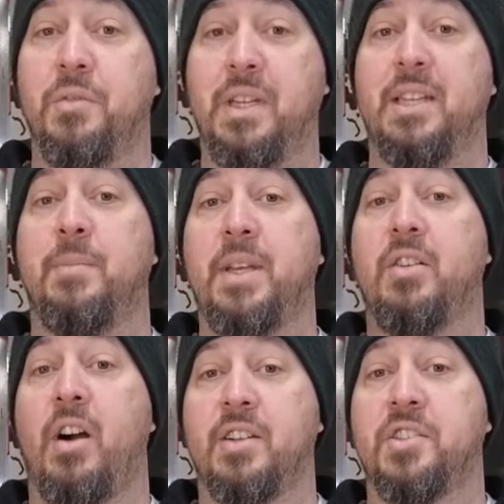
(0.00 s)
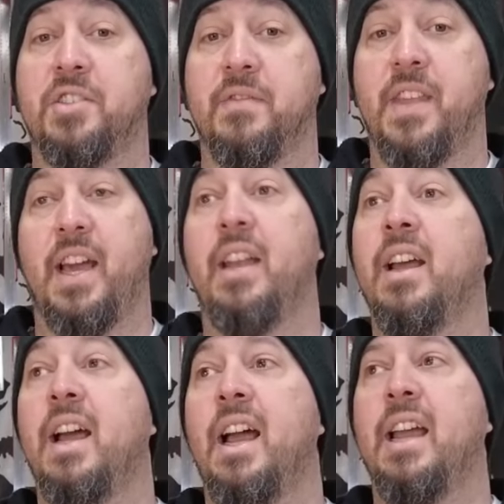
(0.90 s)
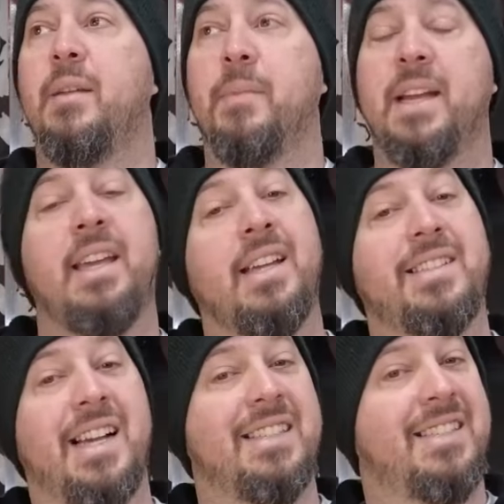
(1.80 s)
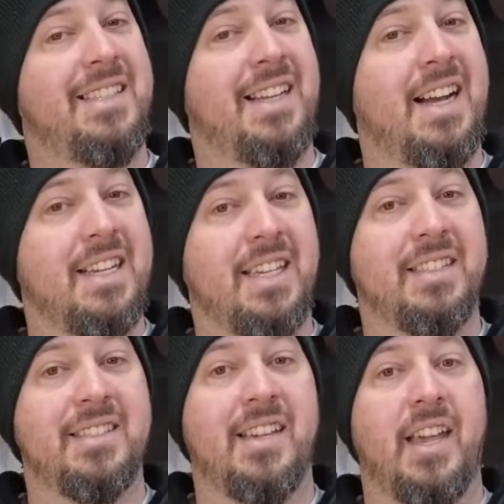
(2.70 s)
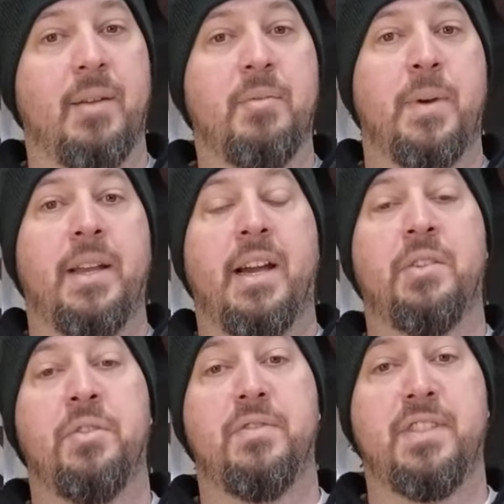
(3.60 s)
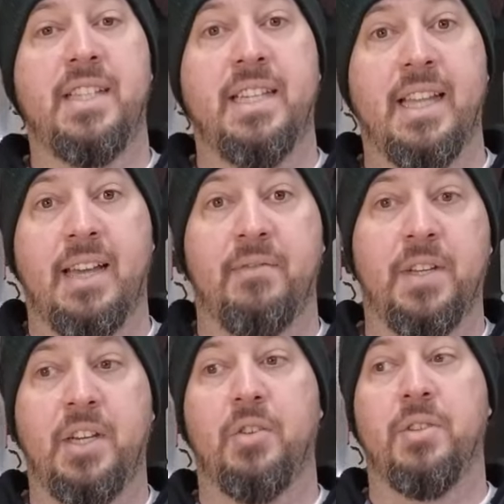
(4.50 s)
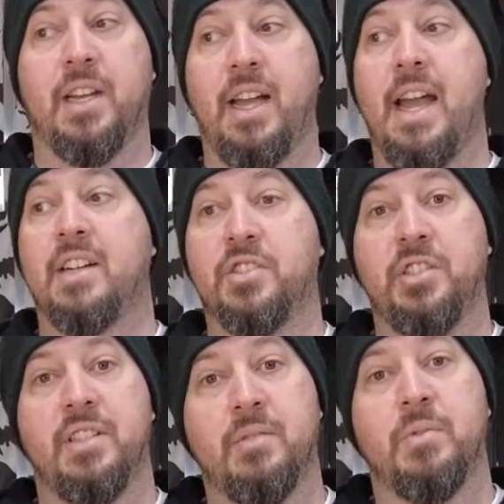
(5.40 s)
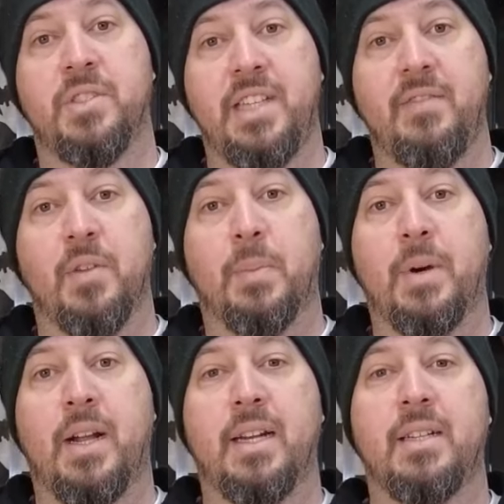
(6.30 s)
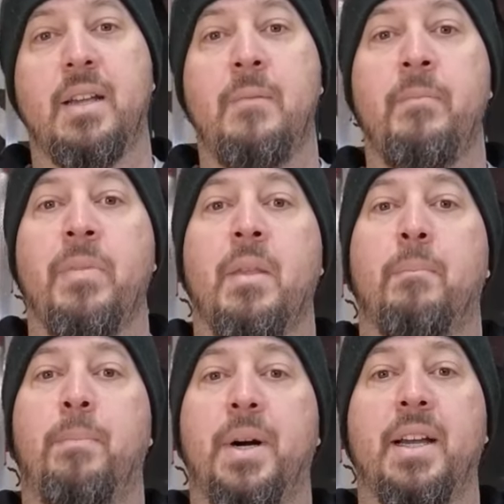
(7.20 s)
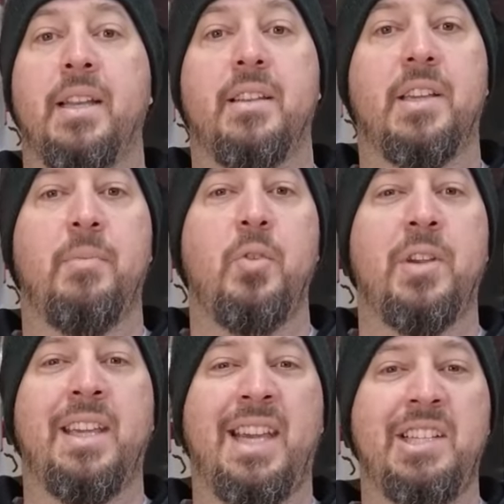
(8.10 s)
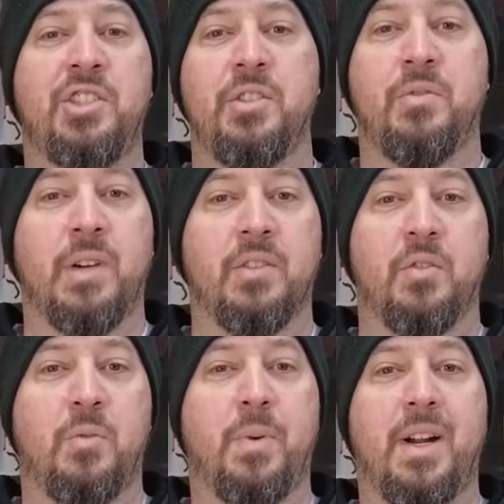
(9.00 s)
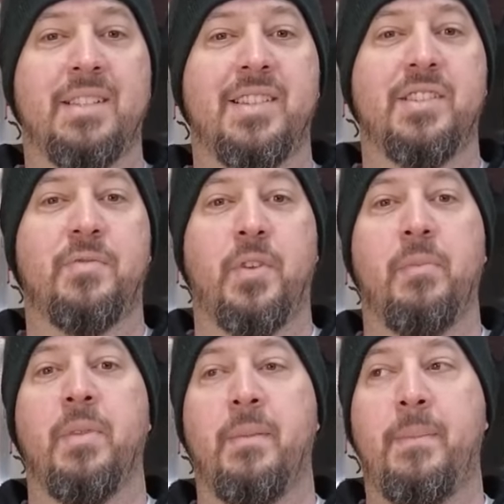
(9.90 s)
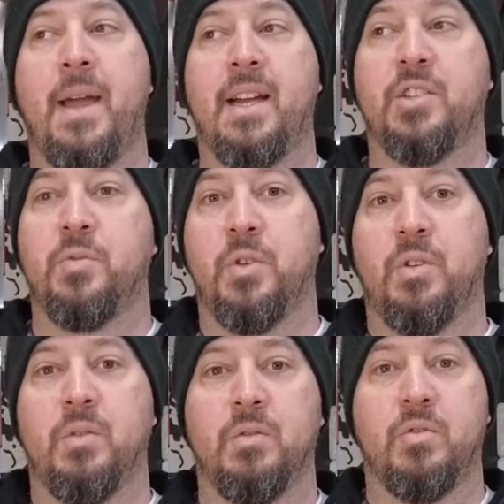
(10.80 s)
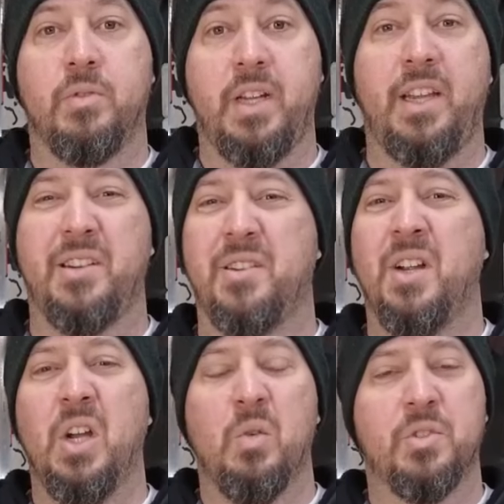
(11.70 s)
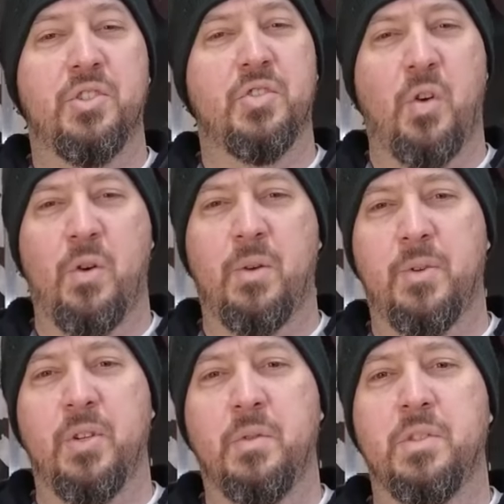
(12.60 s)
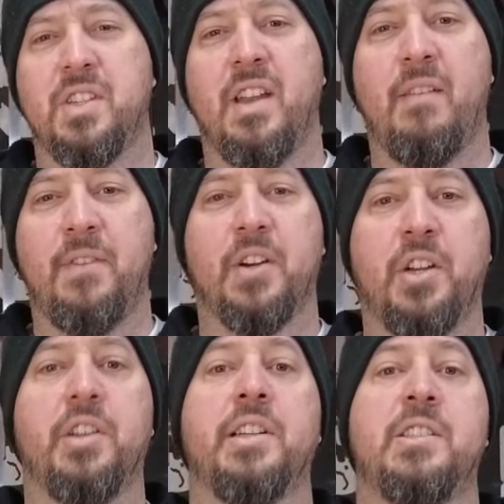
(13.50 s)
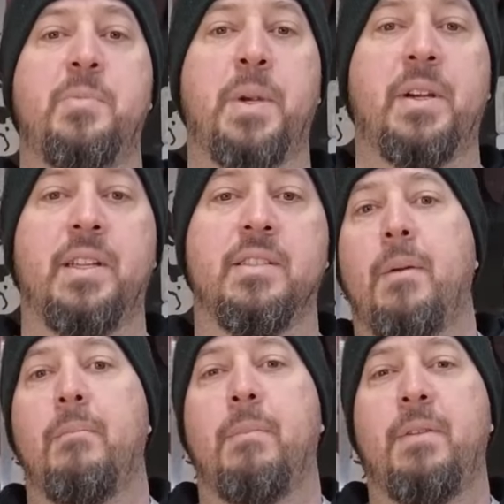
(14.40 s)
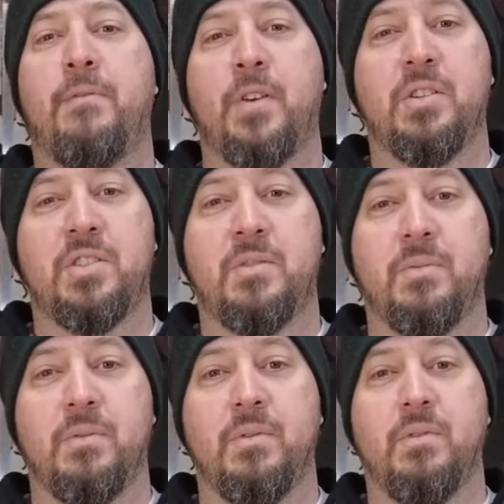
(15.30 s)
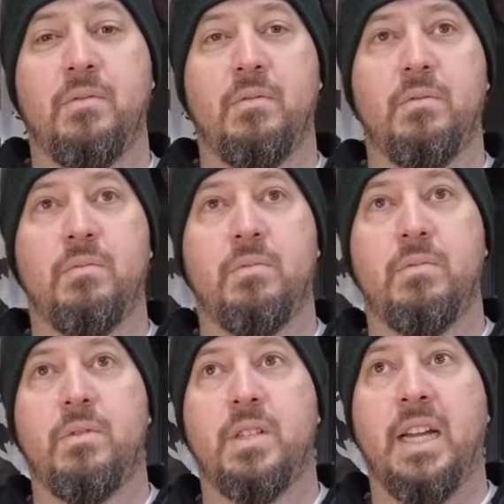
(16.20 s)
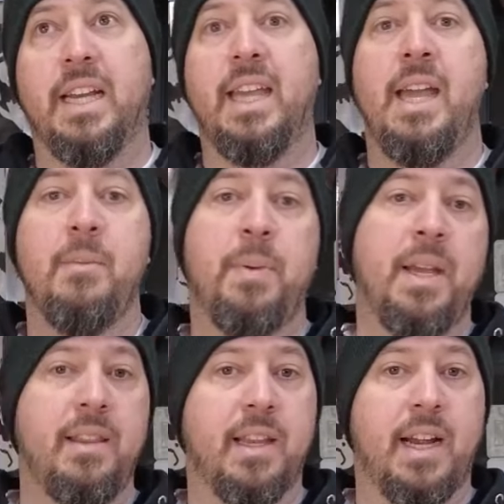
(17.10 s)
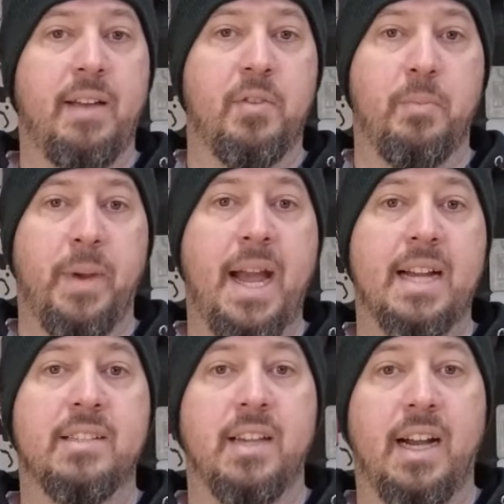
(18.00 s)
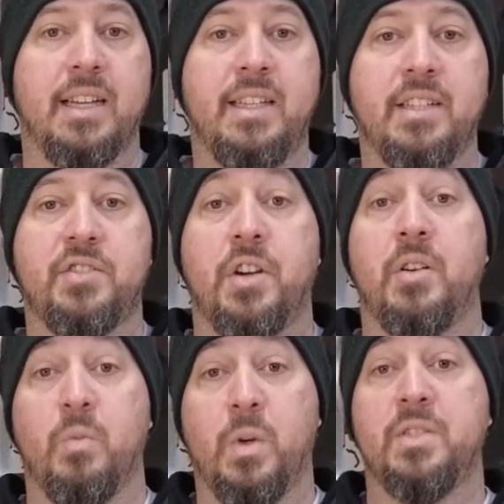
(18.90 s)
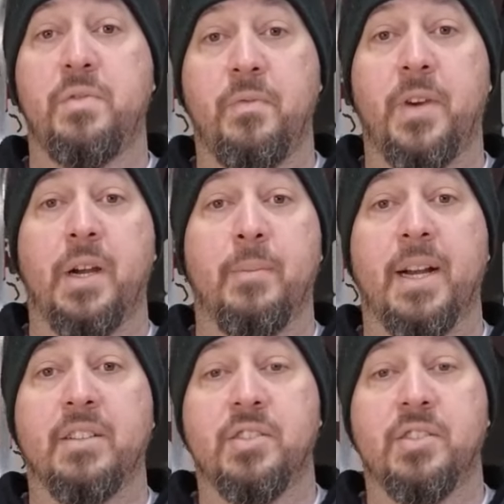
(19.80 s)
need to be cautious of that. In my case, I did not get scammed. By now you've seen that video that I actually did receive the product, but the communication throughout the whole process from the actual creator was just horrible. It wasn't a very good experience. My first kind of campaign that I ever backed on Kickstarter was from Firebox